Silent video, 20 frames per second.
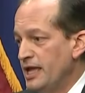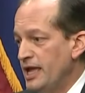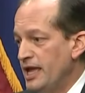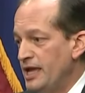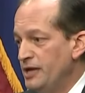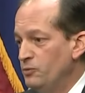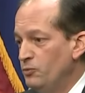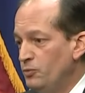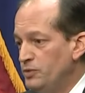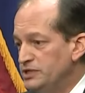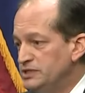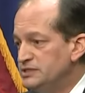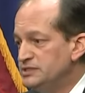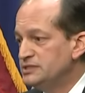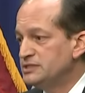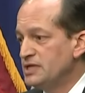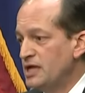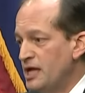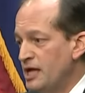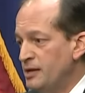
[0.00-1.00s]
and we
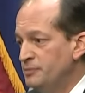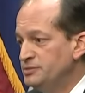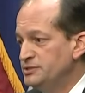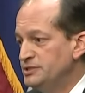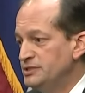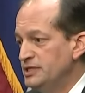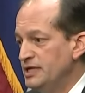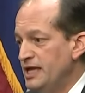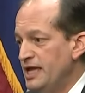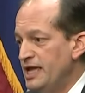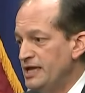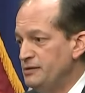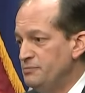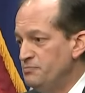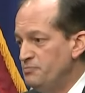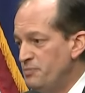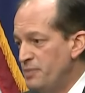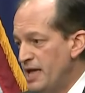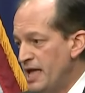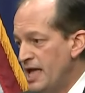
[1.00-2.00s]
stopped a
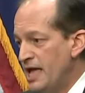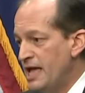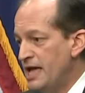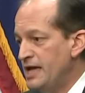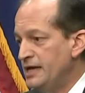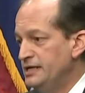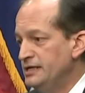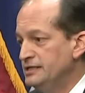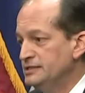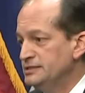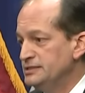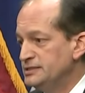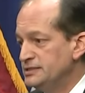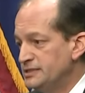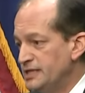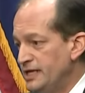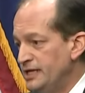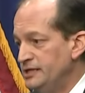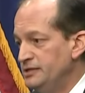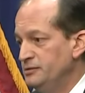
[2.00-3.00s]
bad
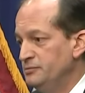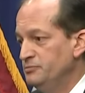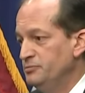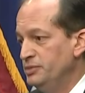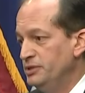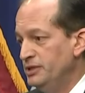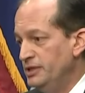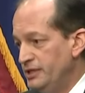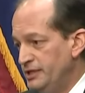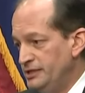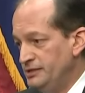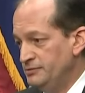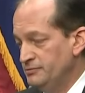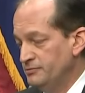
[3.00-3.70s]
state plea.